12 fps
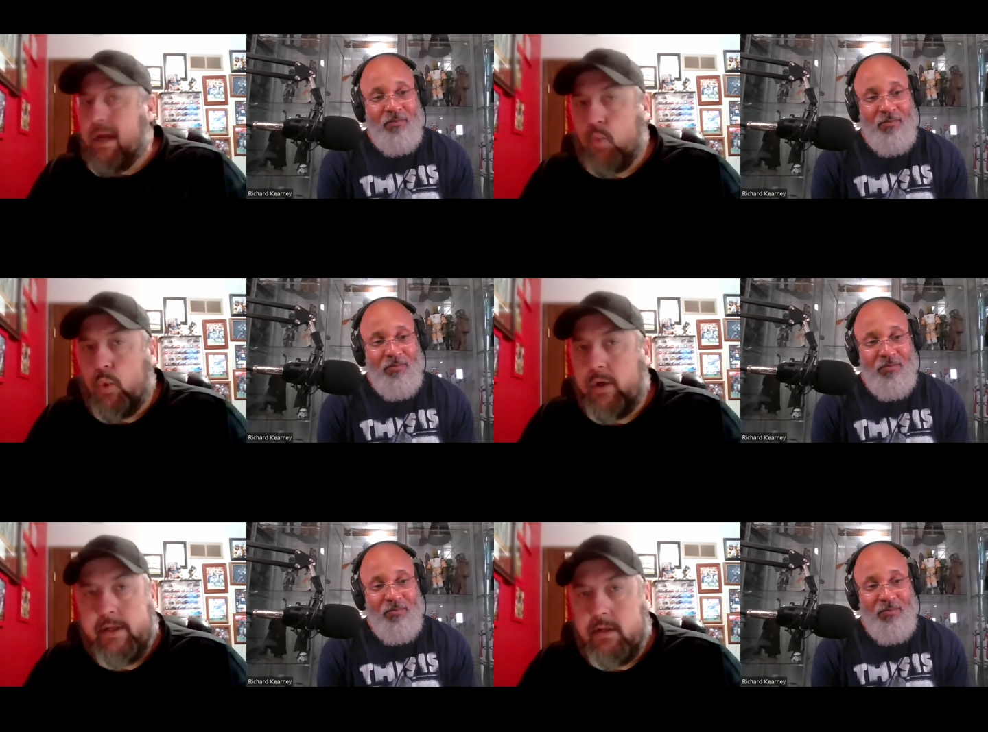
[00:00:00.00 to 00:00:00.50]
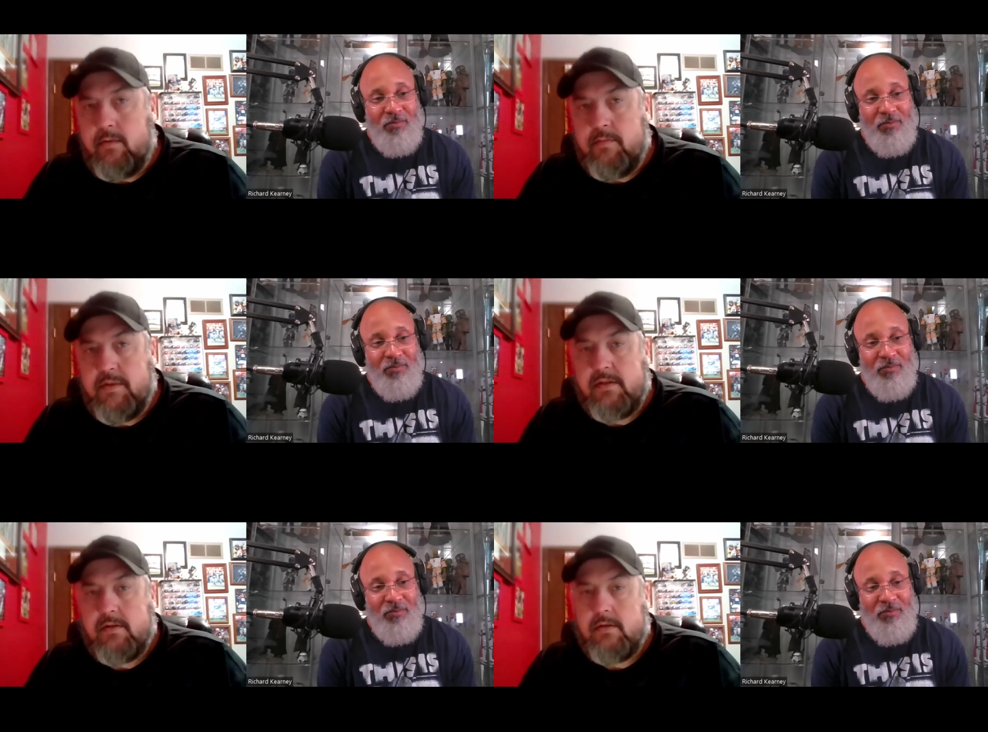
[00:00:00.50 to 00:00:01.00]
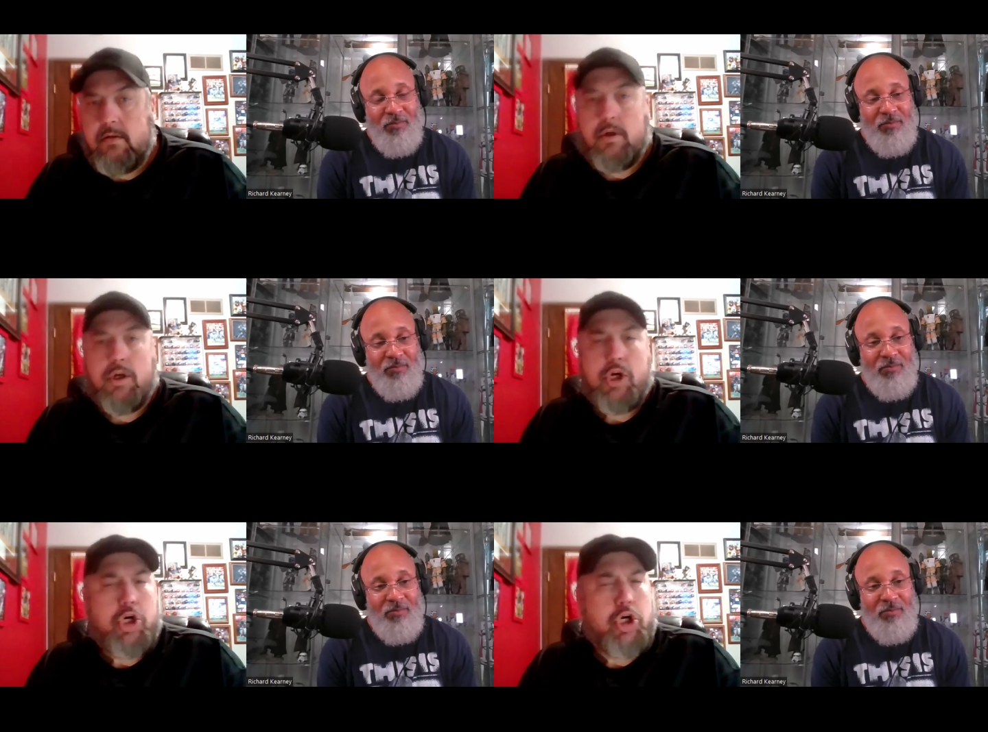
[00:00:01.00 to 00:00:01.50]
Speaker 1: Williams,
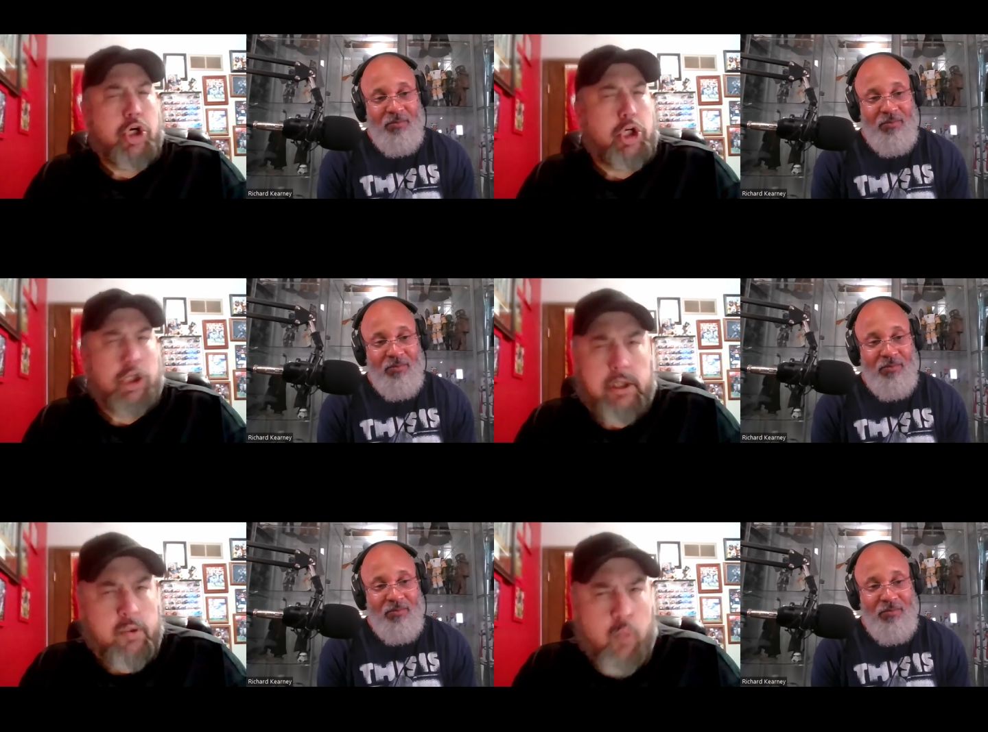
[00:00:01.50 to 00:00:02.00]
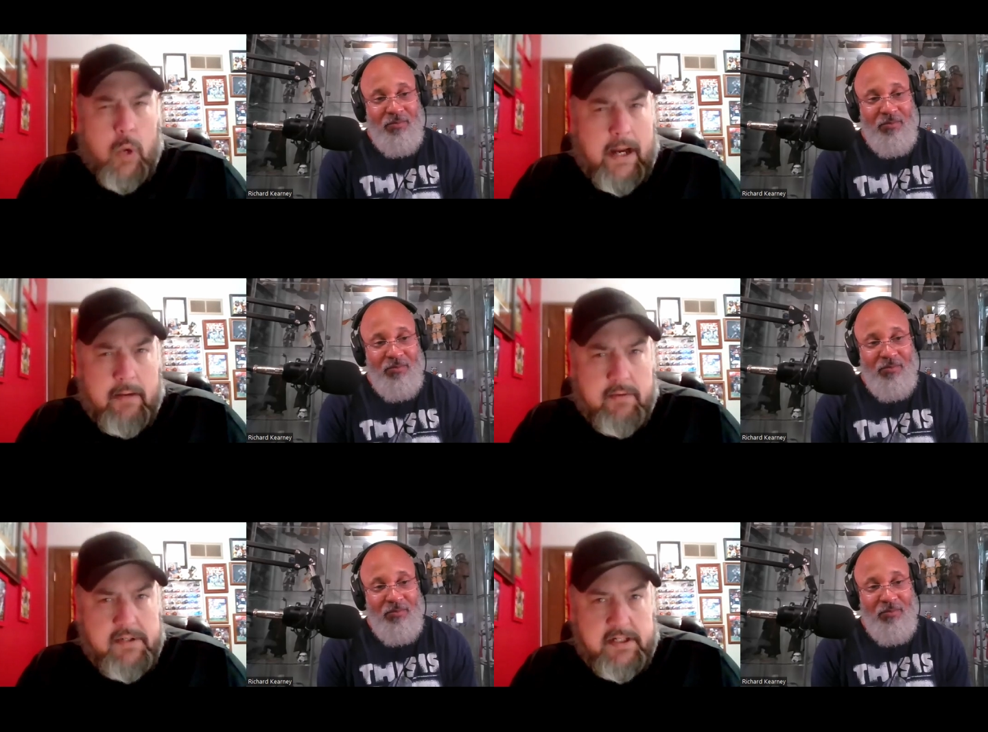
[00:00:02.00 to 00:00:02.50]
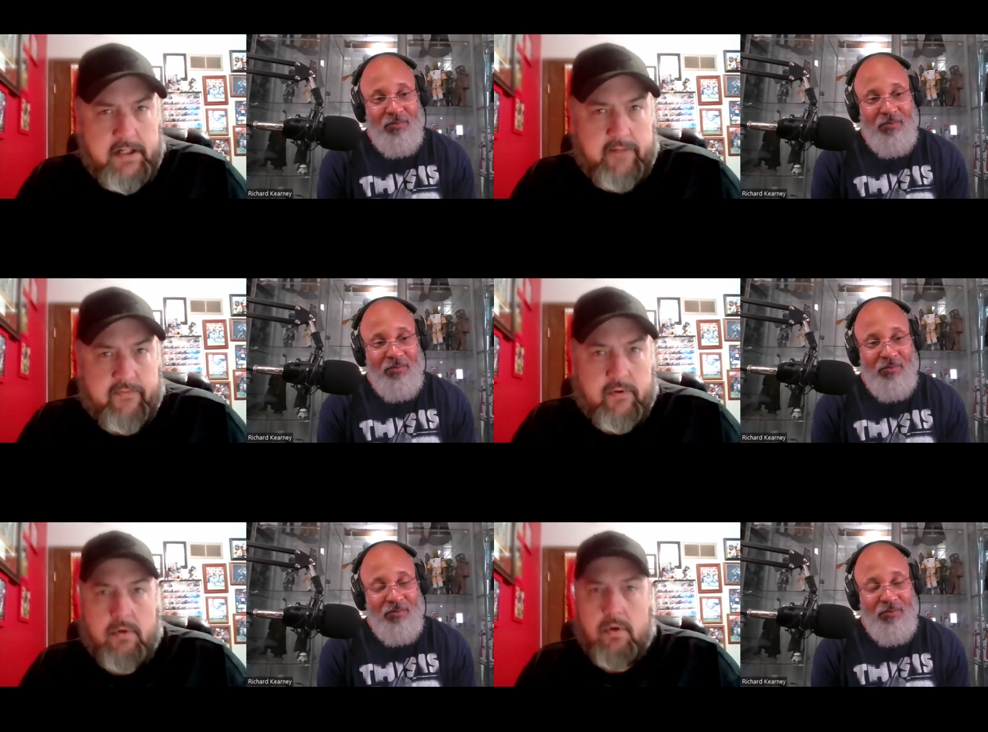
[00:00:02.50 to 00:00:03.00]
good wide
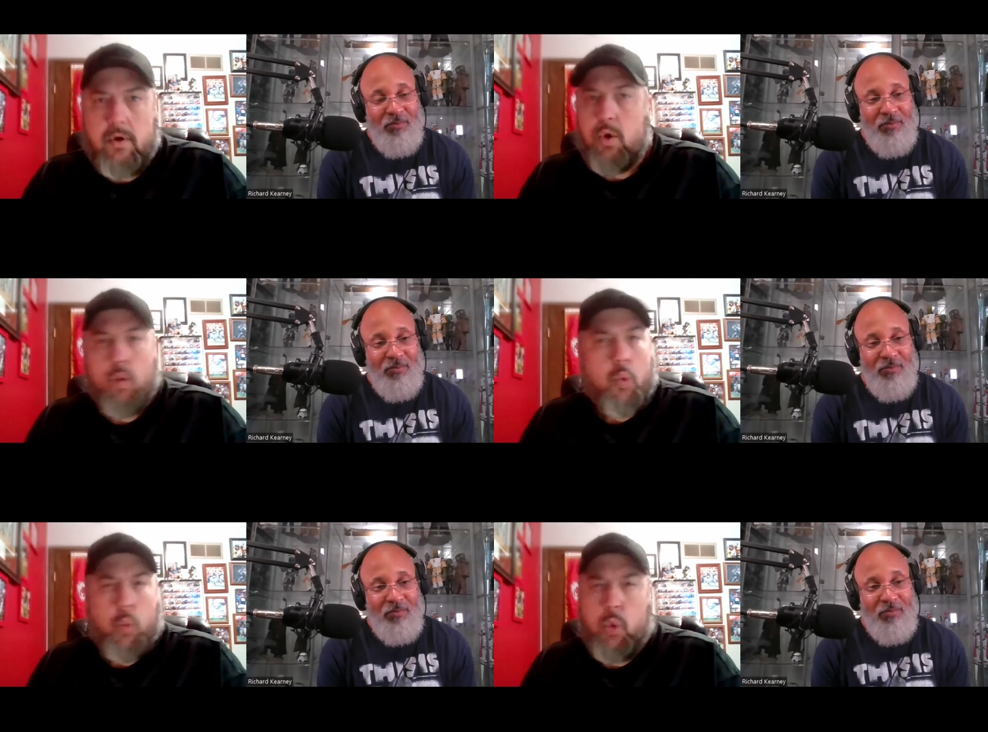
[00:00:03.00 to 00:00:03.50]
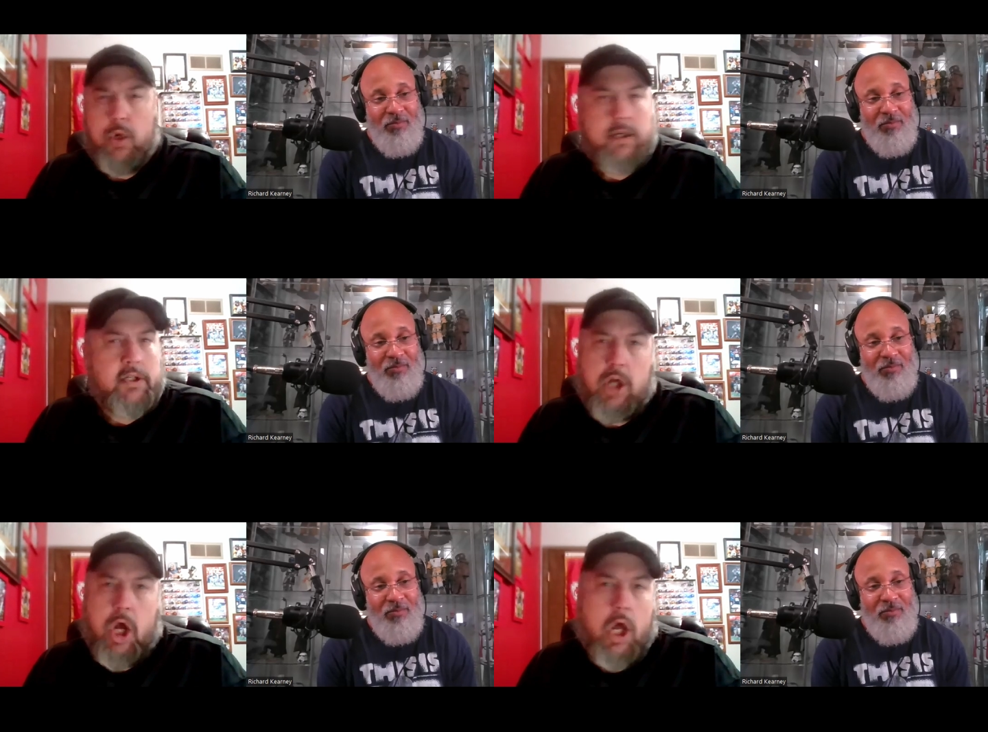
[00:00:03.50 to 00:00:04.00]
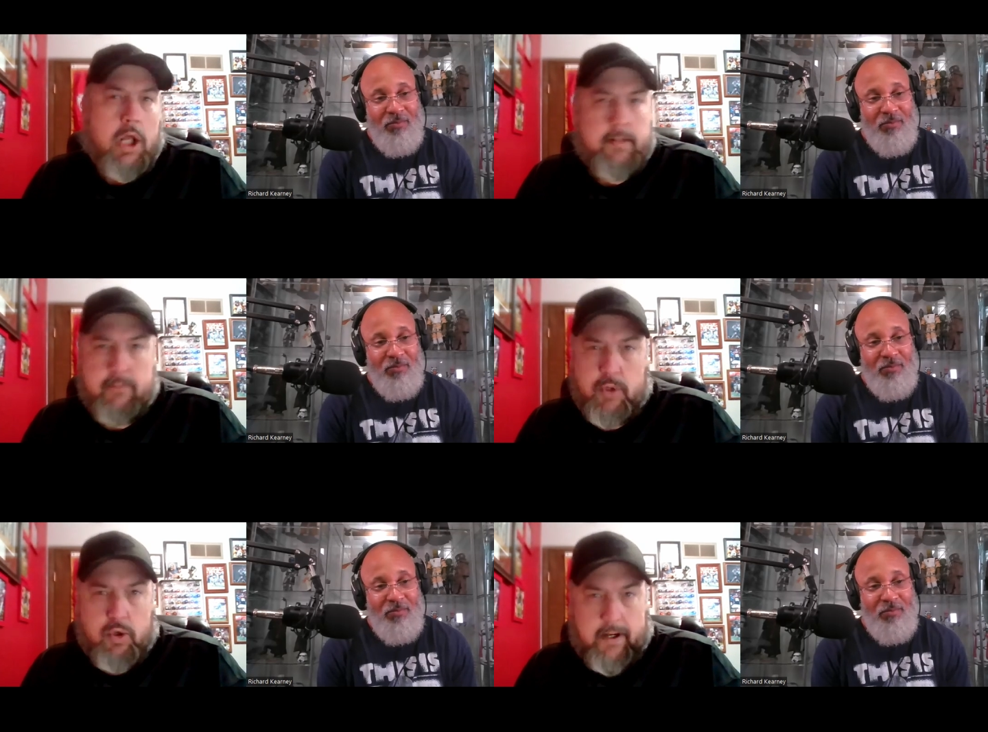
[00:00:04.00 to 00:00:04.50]
receiver, wouldn't call
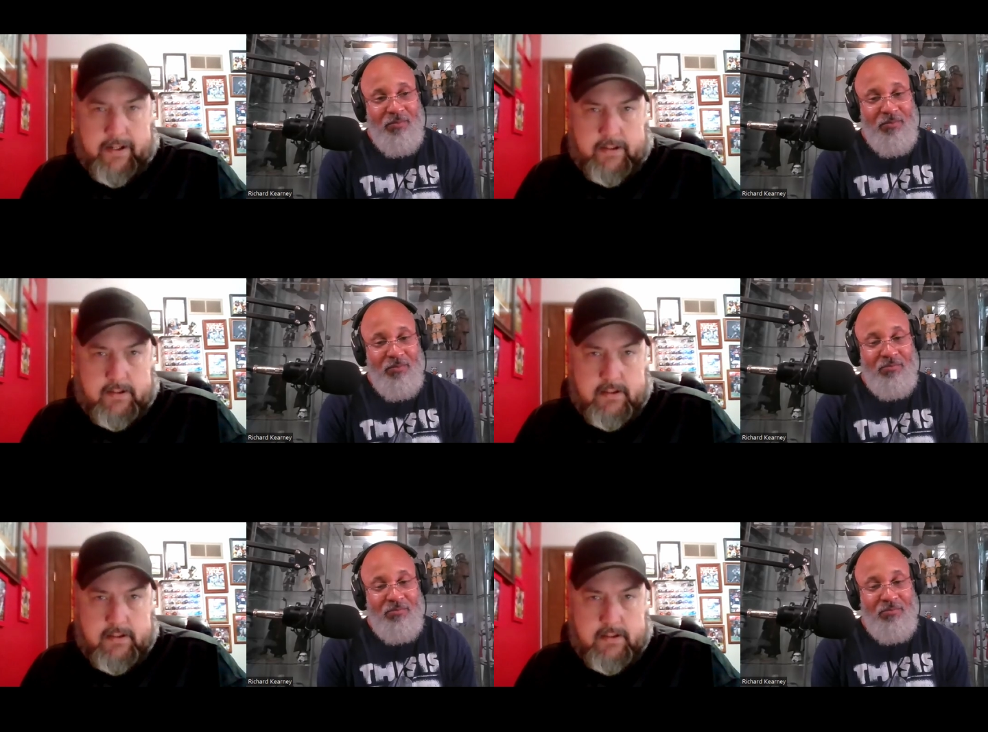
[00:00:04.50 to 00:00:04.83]
him great.